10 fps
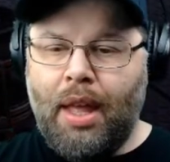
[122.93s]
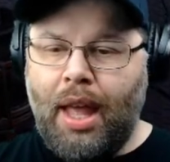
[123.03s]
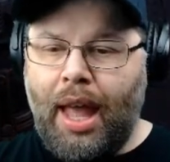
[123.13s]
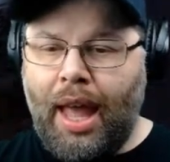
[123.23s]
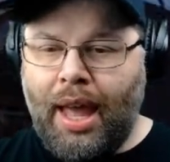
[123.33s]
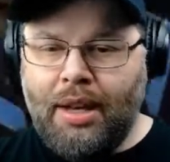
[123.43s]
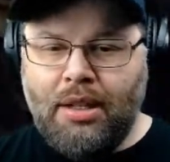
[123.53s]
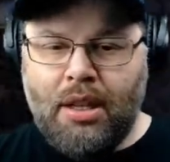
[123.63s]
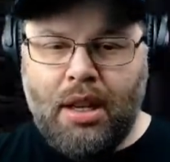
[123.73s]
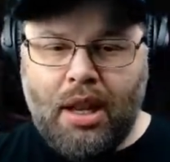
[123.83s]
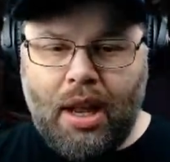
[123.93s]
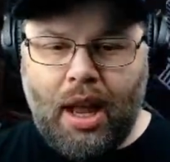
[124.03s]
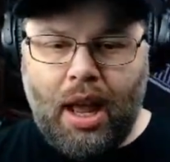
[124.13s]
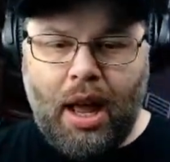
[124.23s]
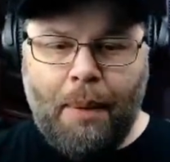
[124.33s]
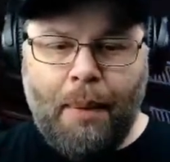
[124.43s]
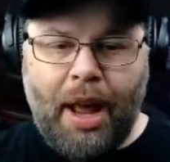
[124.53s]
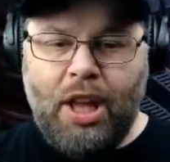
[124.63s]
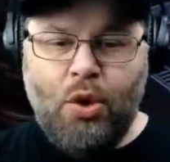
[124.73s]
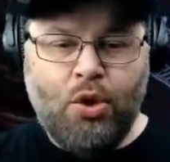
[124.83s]
And I
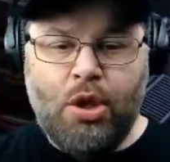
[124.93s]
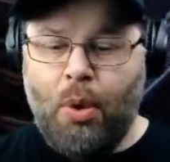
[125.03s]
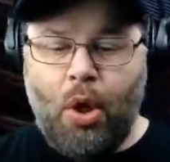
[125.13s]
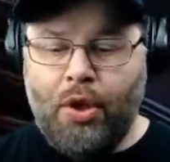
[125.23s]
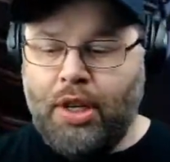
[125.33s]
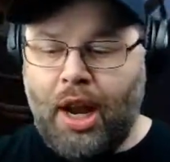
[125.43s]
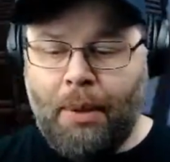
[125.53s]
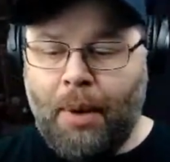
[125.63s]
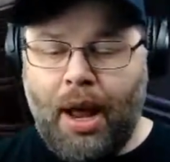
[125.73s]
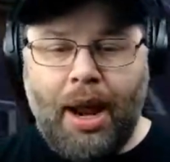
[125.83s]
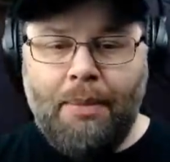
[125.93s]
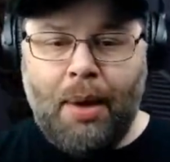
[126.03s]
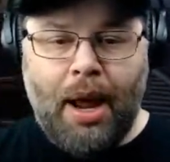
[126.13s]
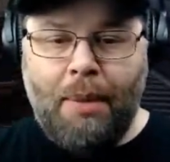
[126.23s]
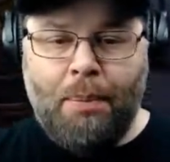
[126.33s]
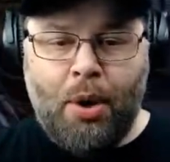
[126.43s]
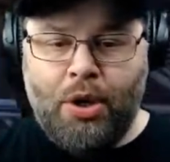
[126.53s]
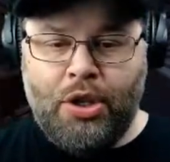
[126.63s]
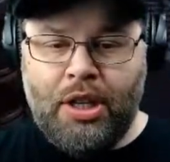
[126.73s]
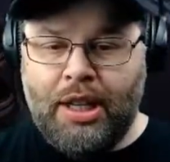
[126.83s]
use them all the time. I'm
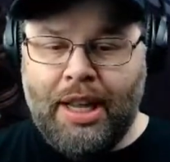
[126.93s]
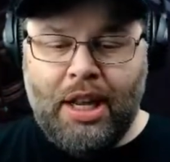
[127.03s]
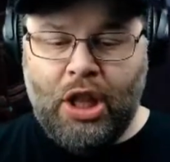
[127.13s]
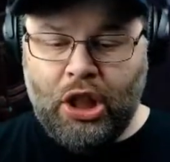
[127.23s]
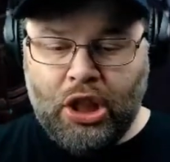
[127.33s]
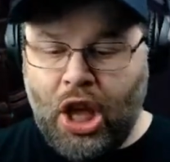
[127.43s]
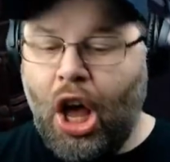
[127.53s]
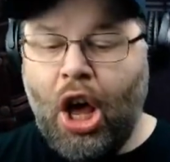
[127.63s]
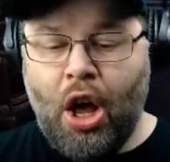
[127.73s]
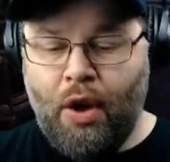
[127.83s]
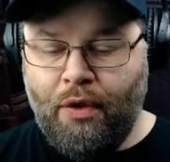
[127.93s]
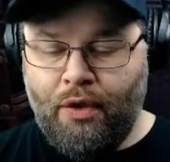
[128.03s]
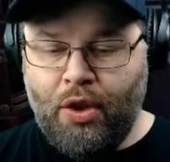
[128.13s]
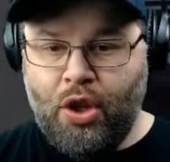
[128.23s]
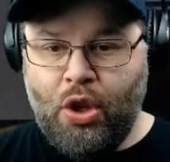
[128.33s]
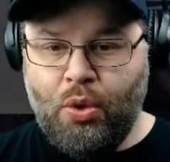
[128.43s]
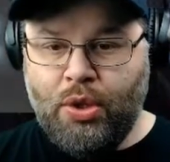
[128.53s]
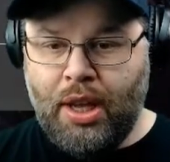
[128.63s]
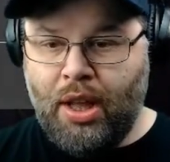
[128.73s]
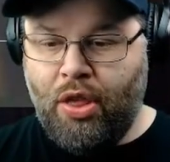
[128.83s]
personally love
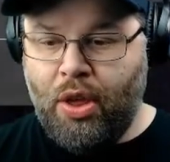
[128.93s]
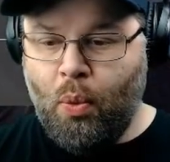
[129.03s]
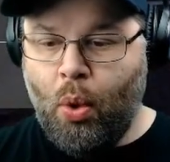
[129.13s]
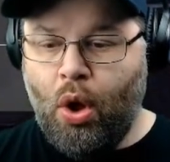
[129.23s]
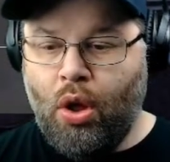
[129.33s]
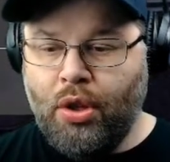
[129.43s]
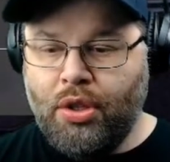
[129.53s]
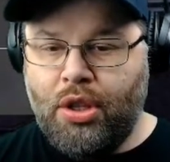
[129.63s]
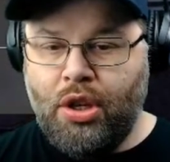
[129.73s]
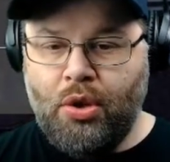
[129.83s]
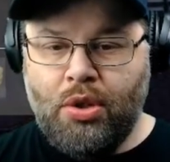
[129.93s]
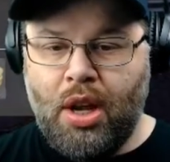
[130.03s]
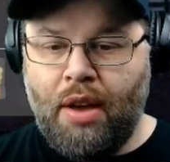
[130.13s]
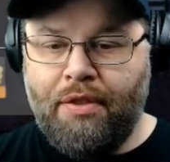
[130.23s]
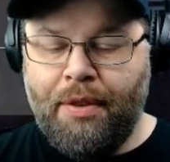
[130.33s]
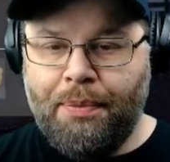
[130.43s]
using the walls to do stuff.